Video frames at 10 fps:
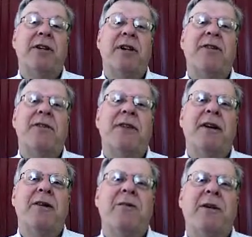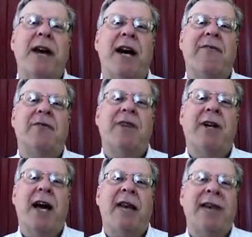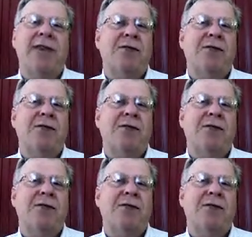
Another thing that we have to look at